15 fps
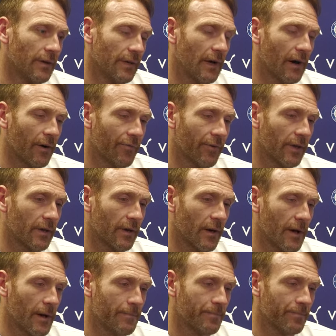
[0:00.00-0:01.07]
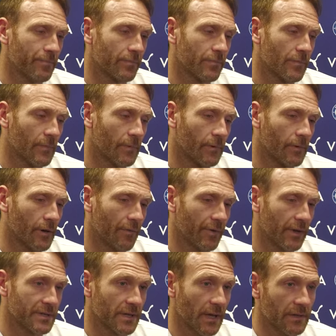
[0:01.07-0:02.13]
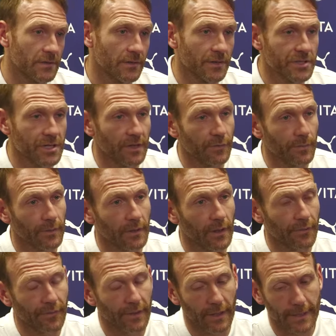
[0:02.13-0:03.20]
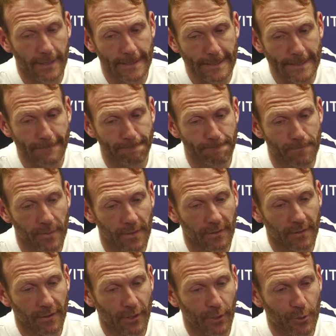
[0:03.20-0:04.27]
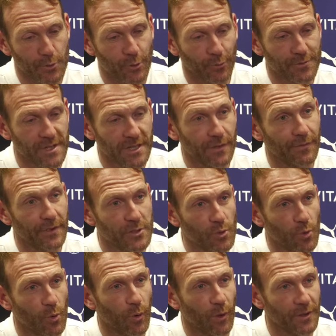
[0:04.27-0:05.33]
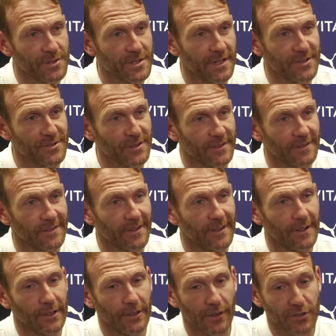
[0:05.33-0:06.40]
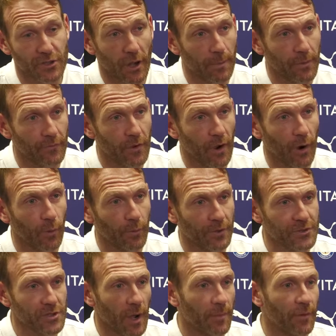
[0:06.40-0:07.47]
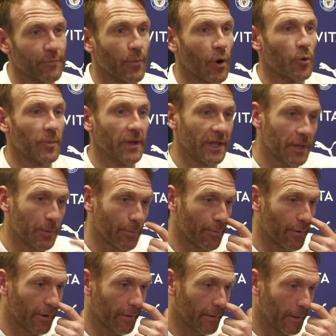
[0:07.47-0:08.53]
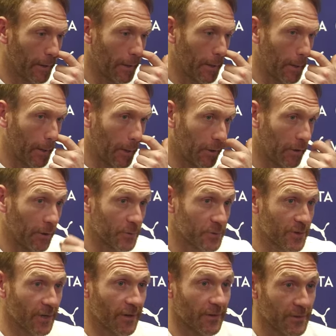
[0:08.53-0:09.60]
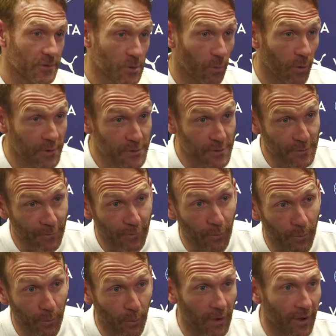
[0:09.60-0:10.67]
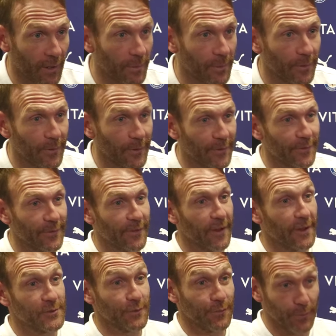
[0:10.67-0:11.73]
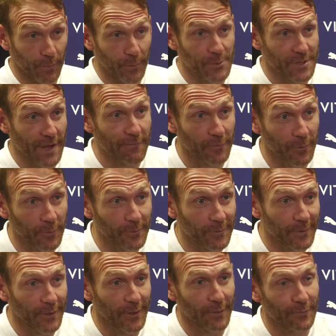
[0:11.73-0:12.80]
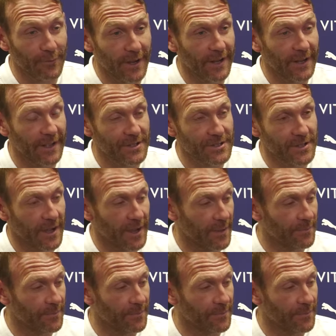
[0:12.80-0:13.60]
Yeah, I think it's an excellent achievement. I think you know, John's individual qualities and the type of goal and the type of moment he can bring, you know, to us as a football club and to football in general, you know, really is.